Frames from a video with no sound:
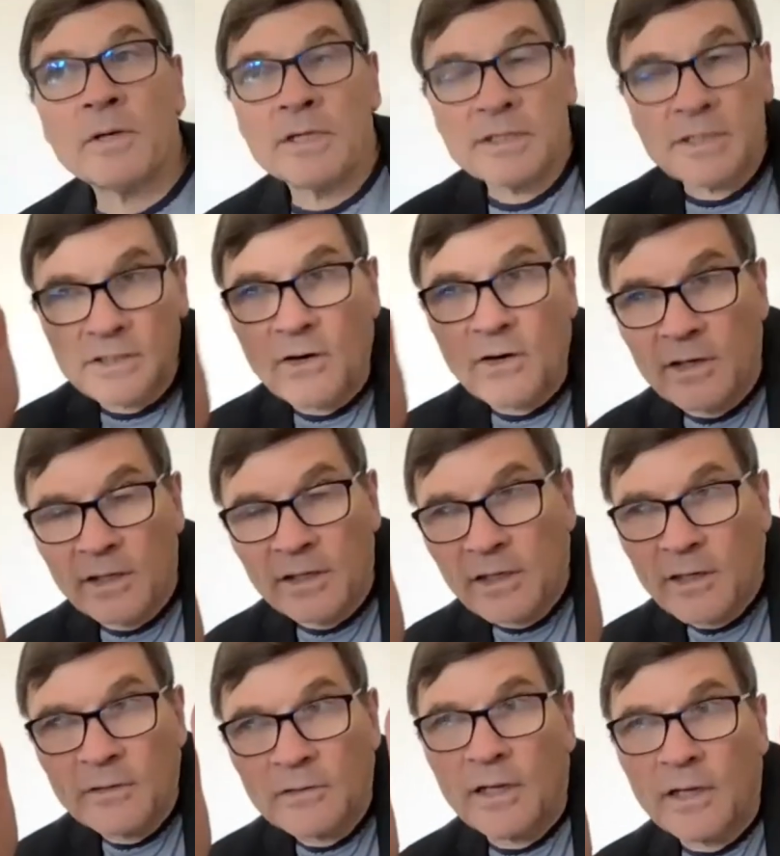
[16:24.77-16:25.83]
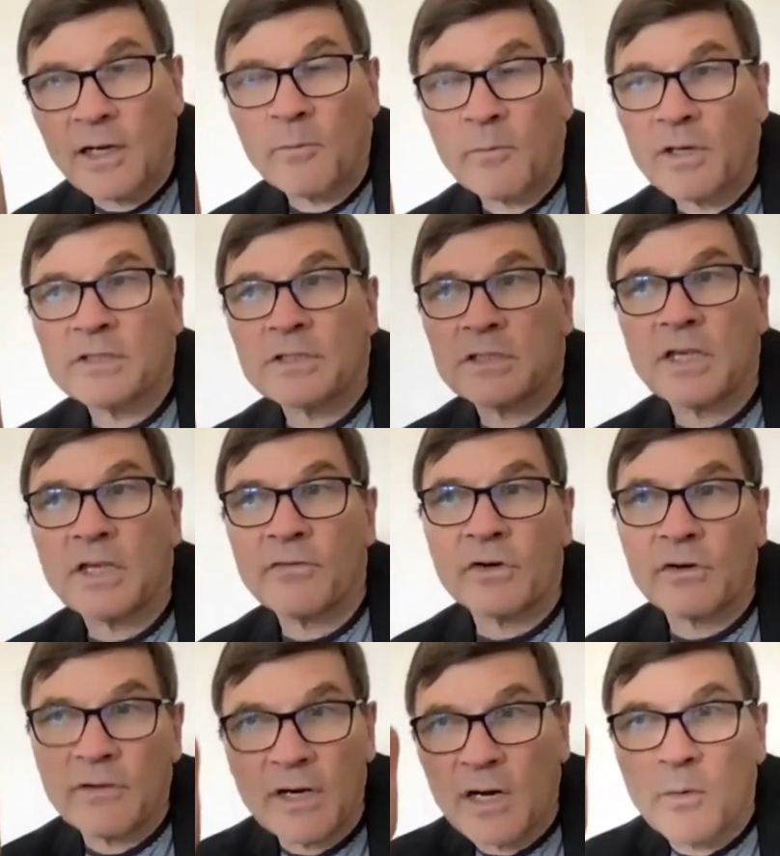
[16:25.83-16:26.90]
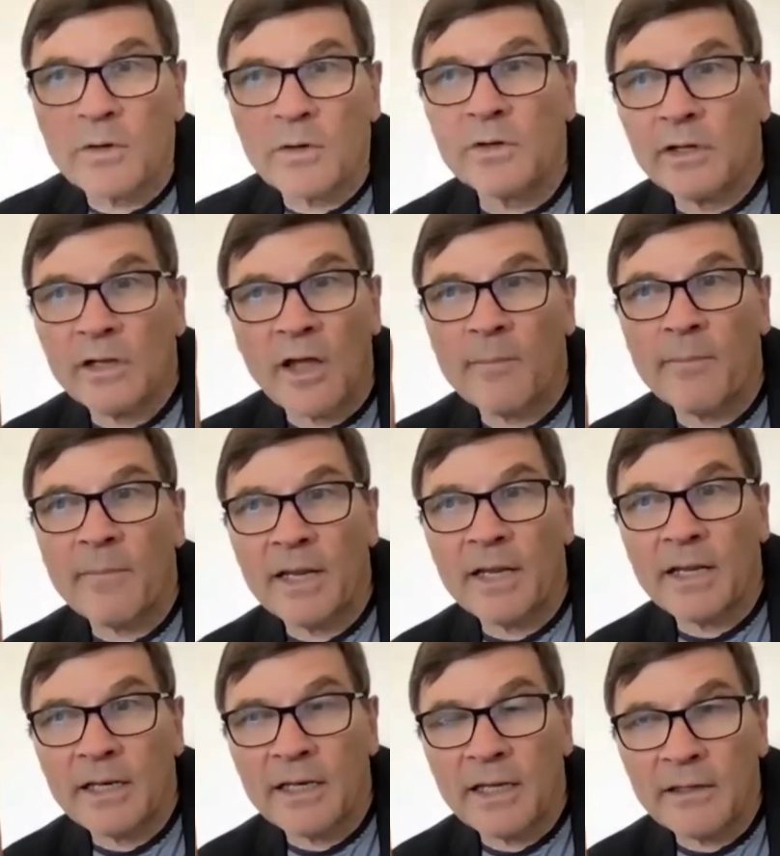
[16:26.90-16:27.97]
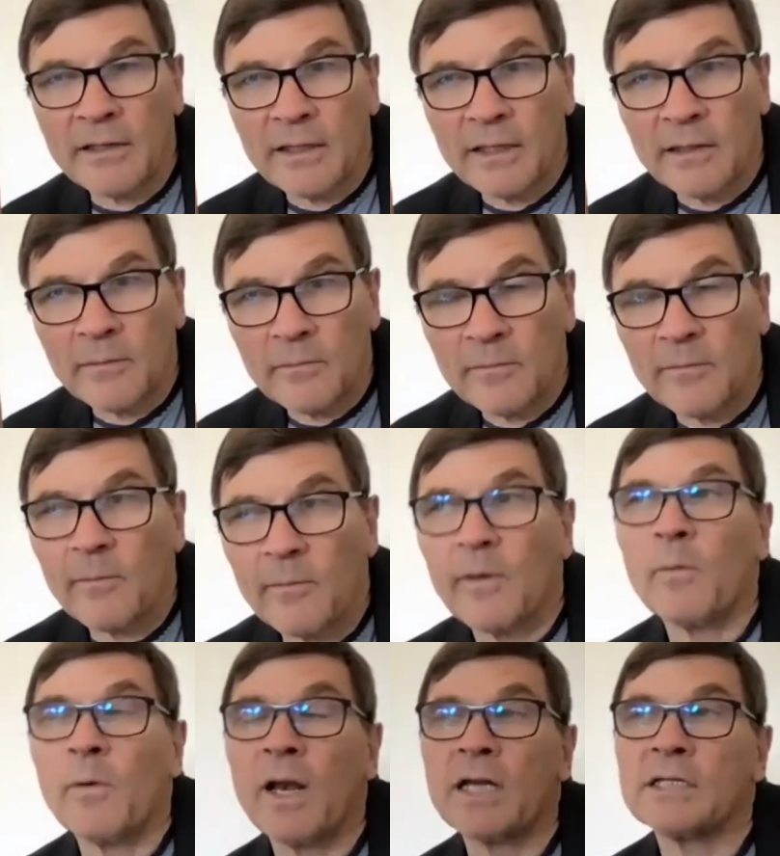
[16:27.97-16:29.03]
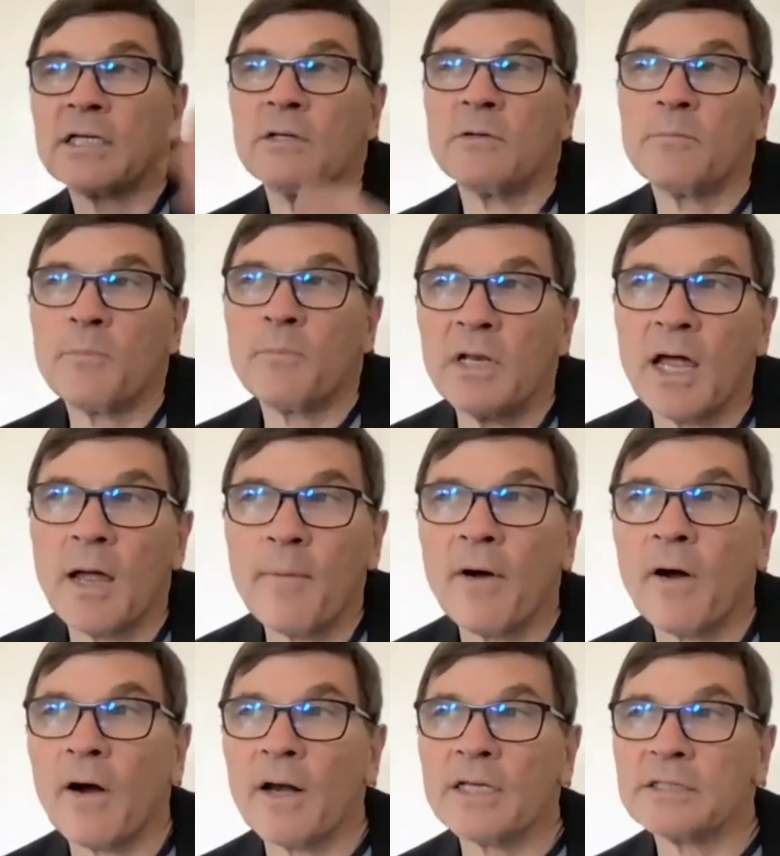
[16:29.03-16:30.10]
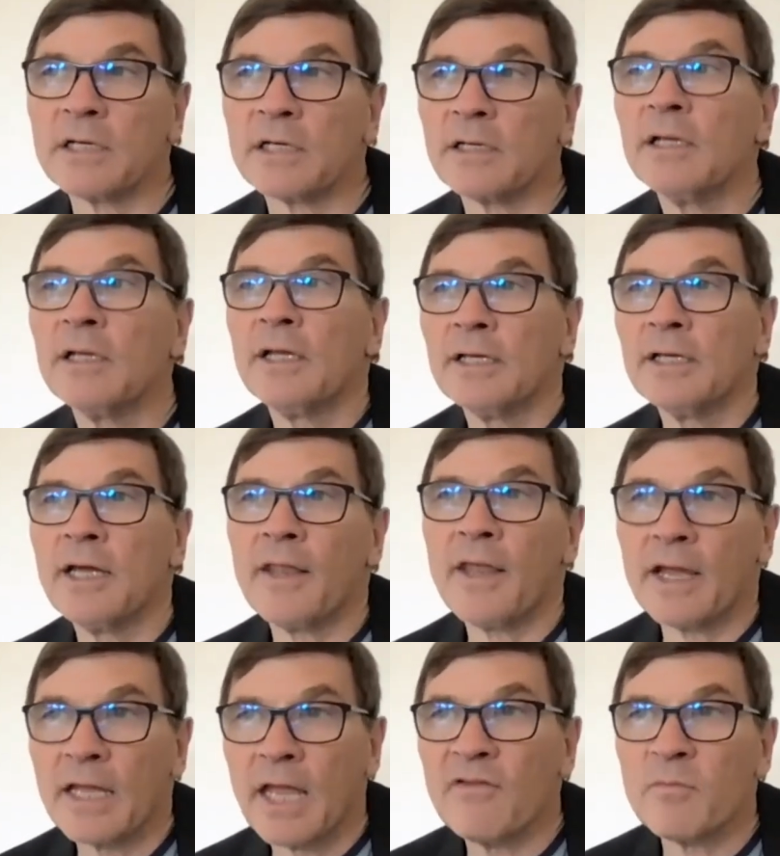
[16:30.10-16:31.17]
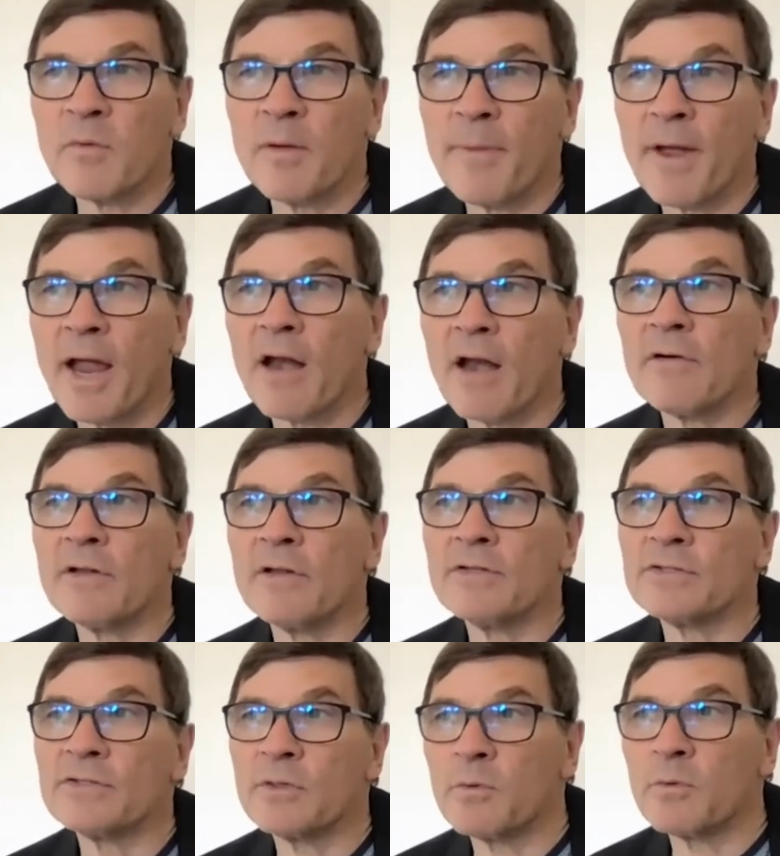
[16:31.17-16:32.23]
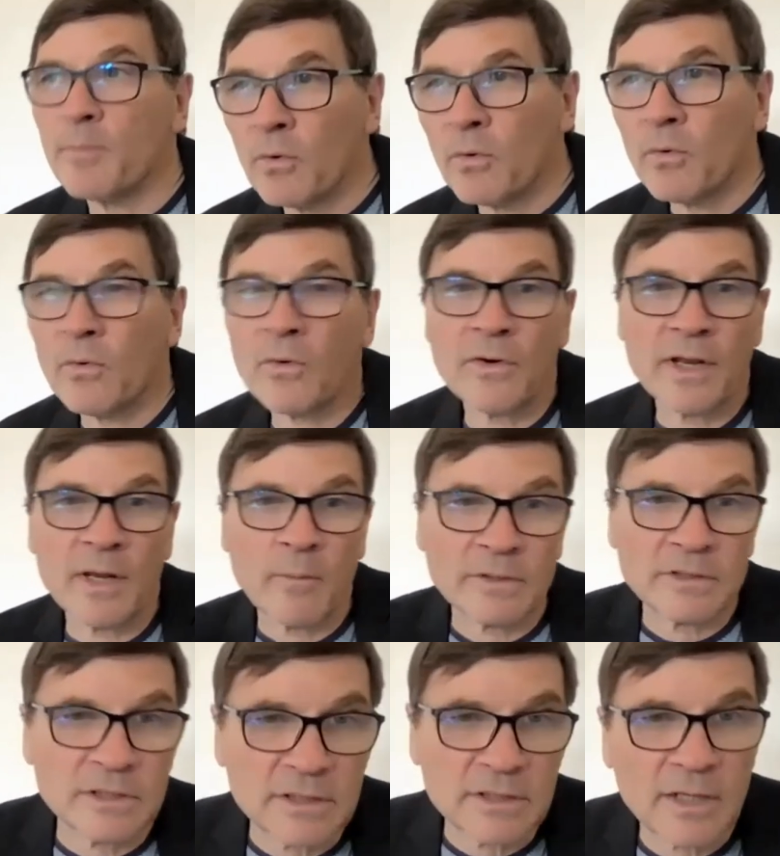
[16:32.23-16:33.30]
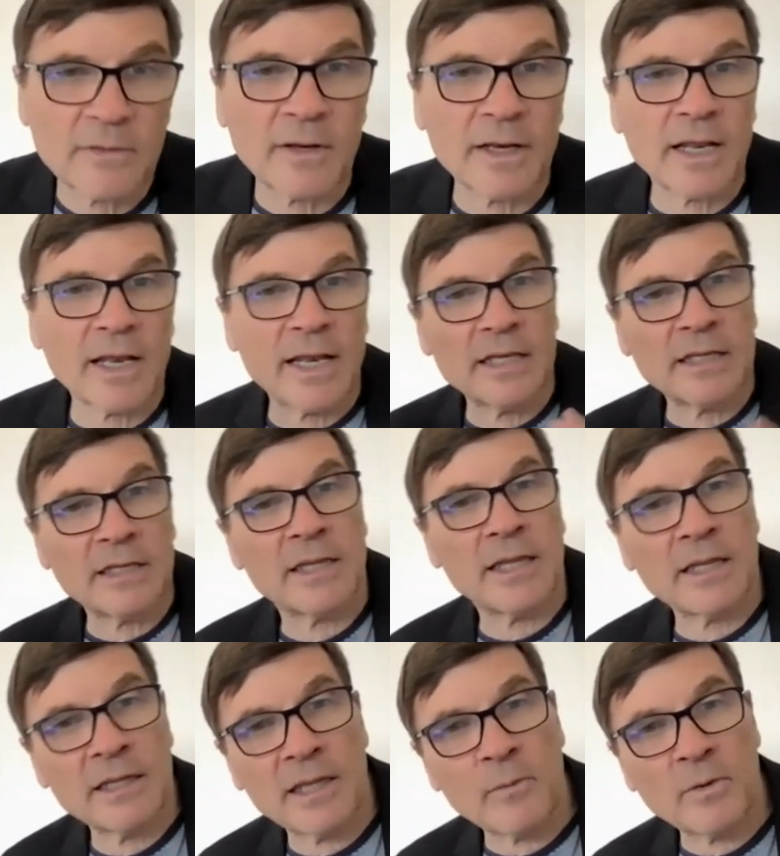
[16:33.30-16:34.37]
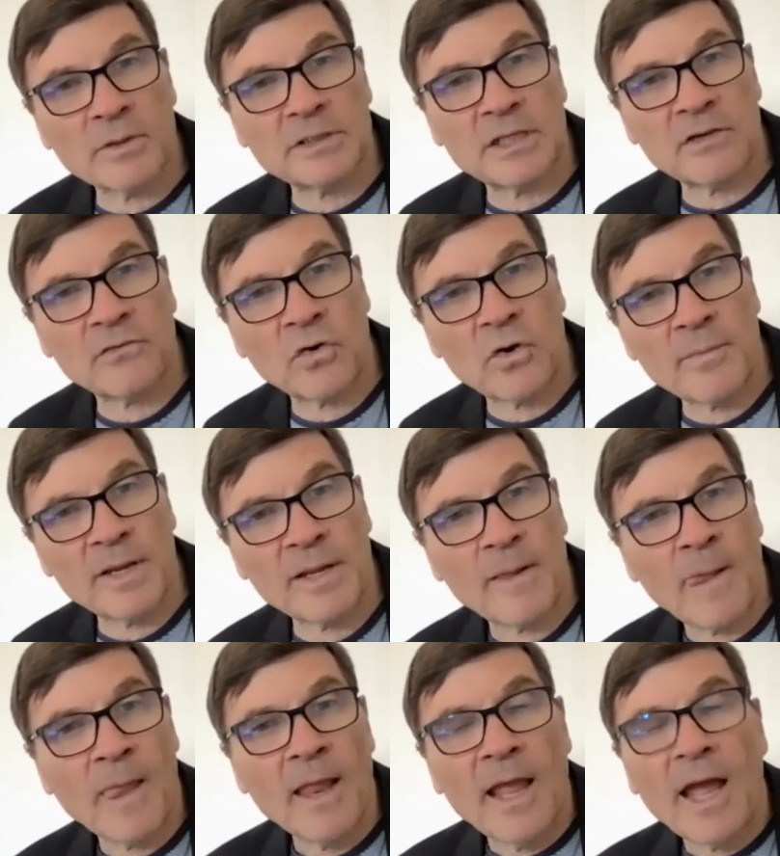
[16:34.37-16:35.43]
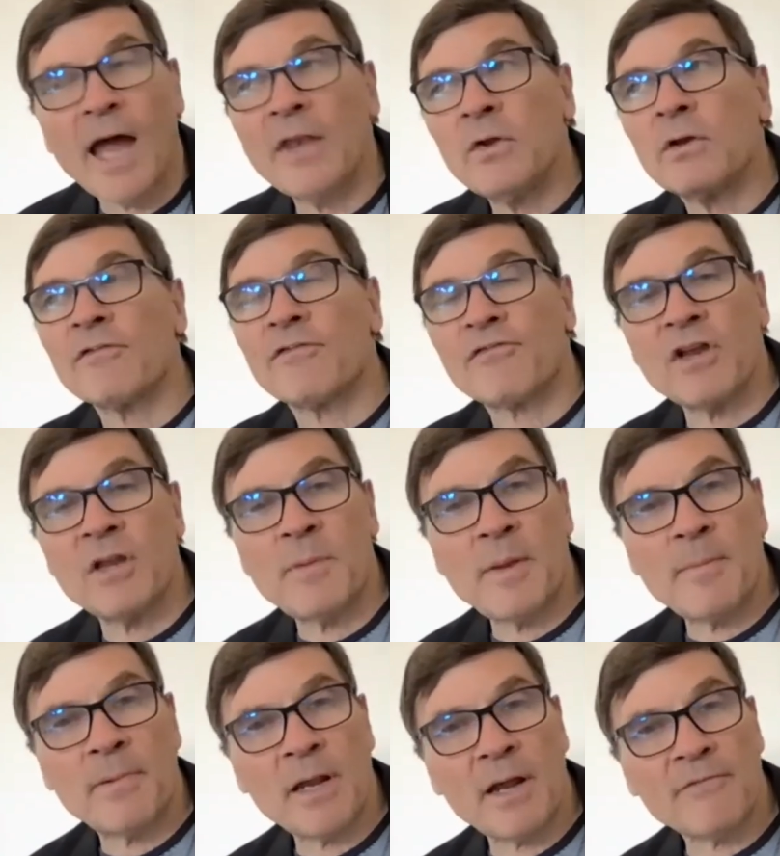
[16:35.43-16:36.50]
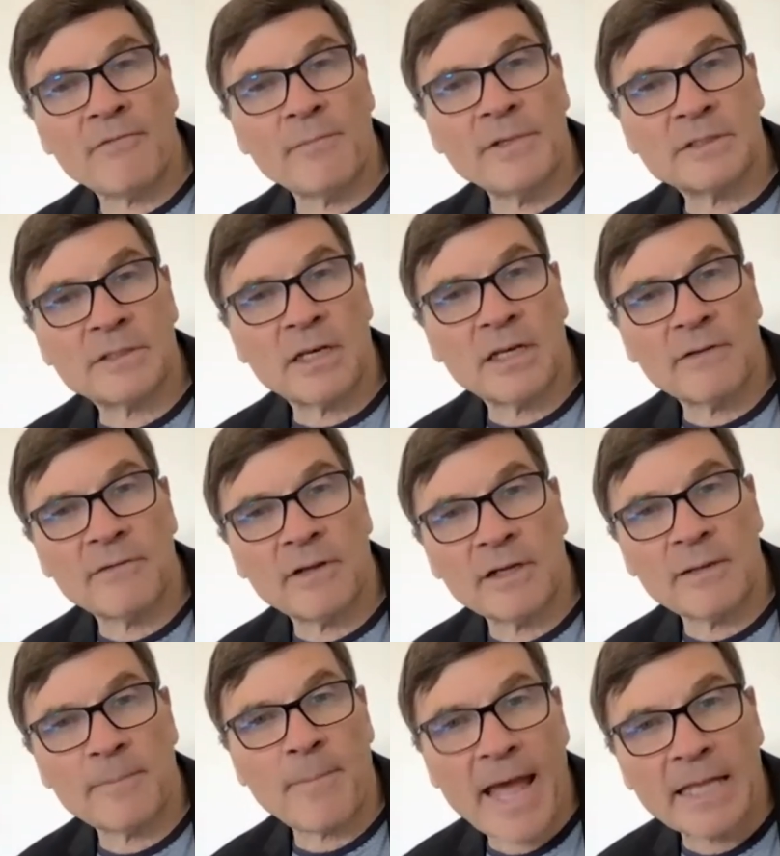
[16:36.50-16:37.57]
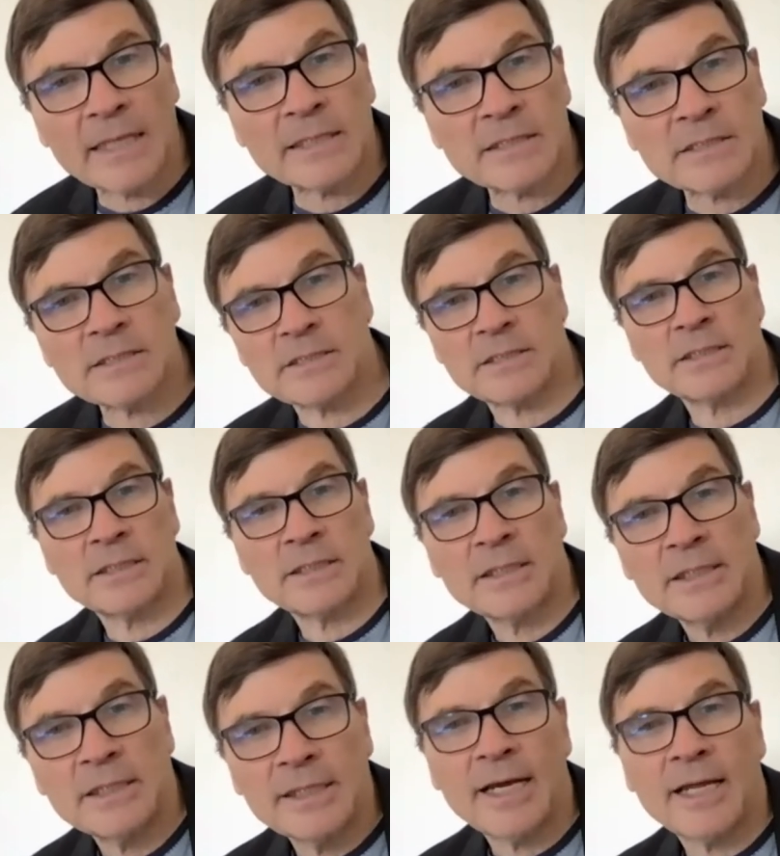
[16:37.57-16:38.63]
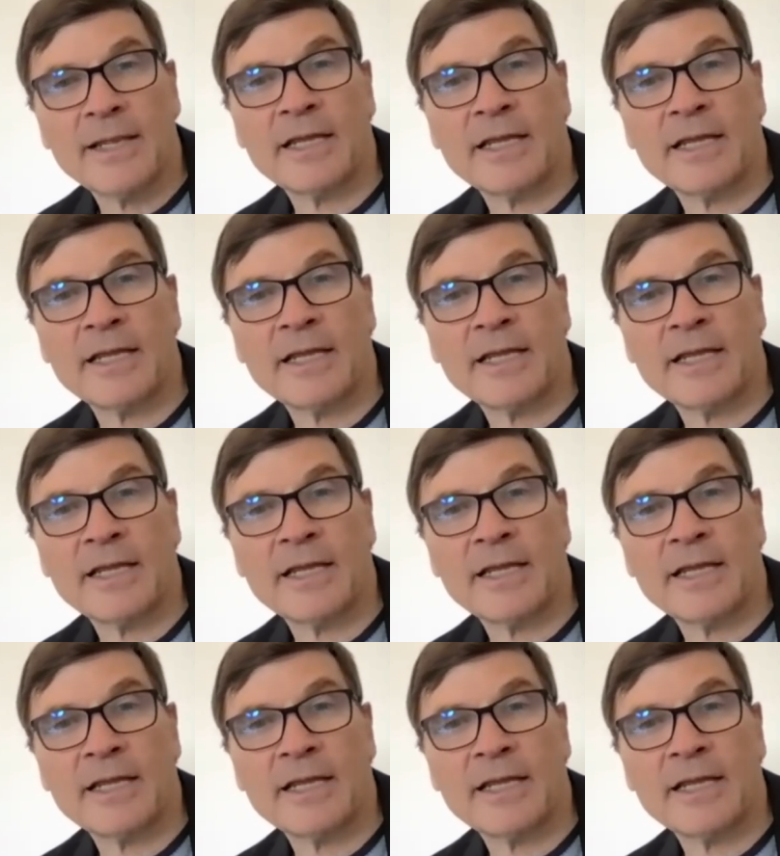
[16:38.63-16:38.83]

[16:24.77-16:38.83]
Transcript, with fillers: this desire, you know, I want a successful career, I want to earn a lot of money. And they, well, actually, you pull that apart. It's like, yeah, that came from my parents who were poor and they wanted, you know, and, and they, they, they wanted this for me. And you can free people up from these kind of like patterns and they